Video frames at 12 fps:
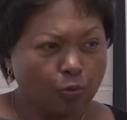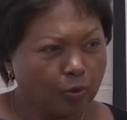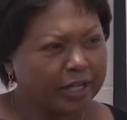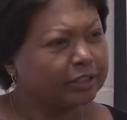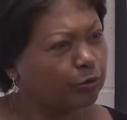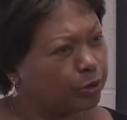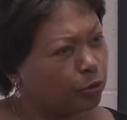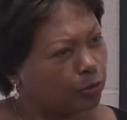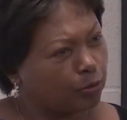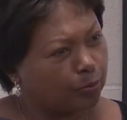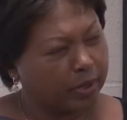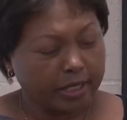When we
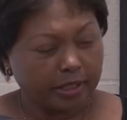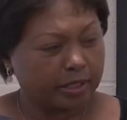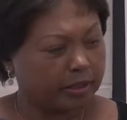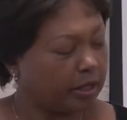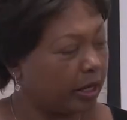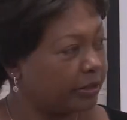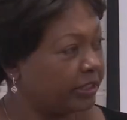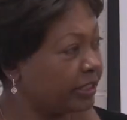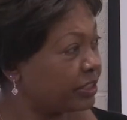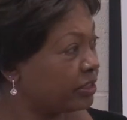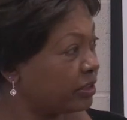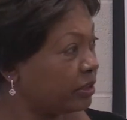look back,
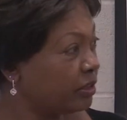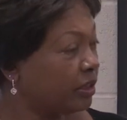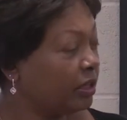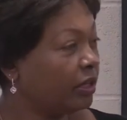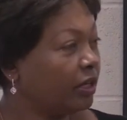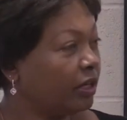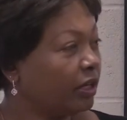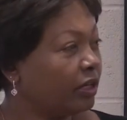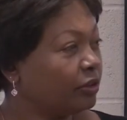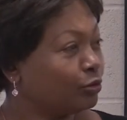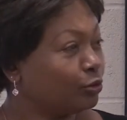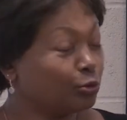unless
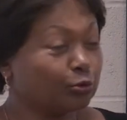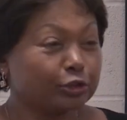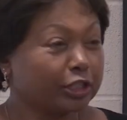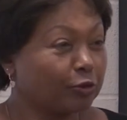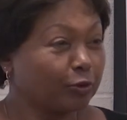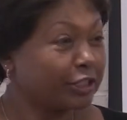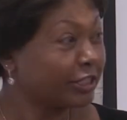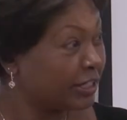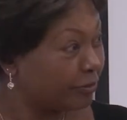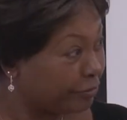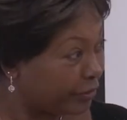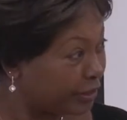the new
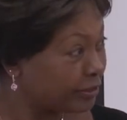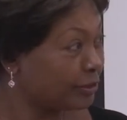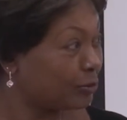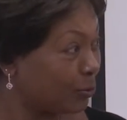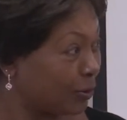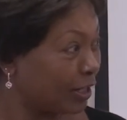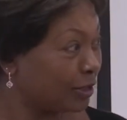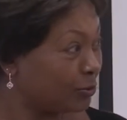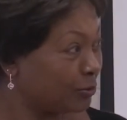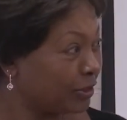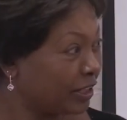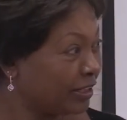generation fails the
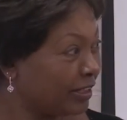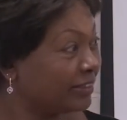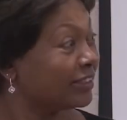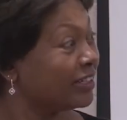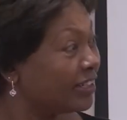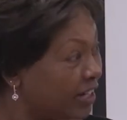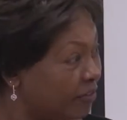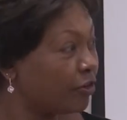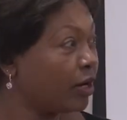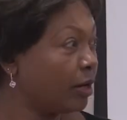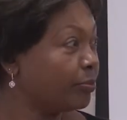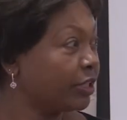country, it will
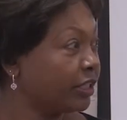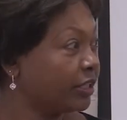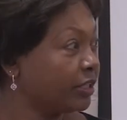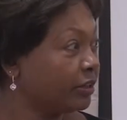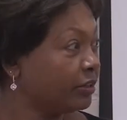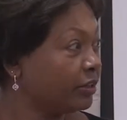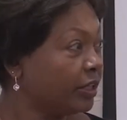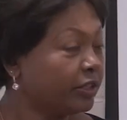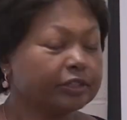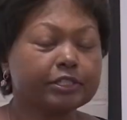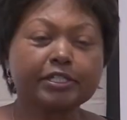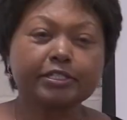never happen again.
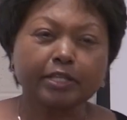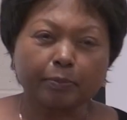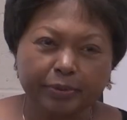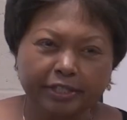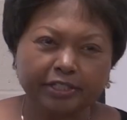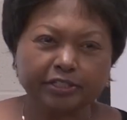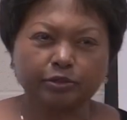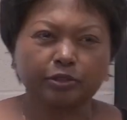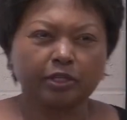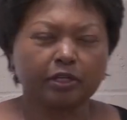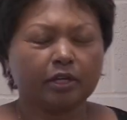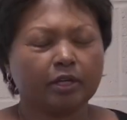This is a place,
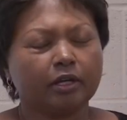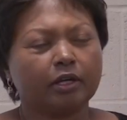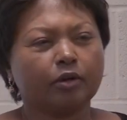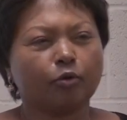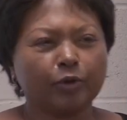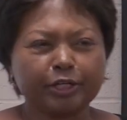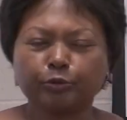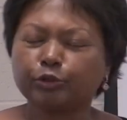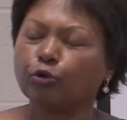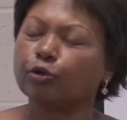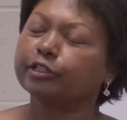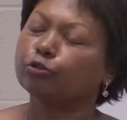when we
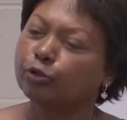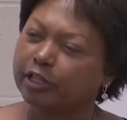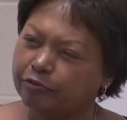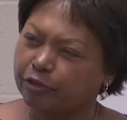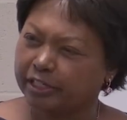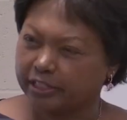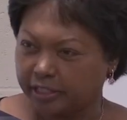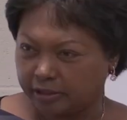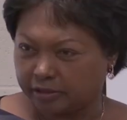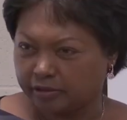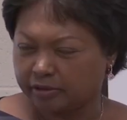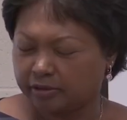talk the never
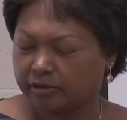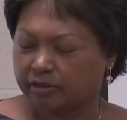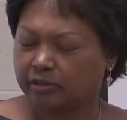again,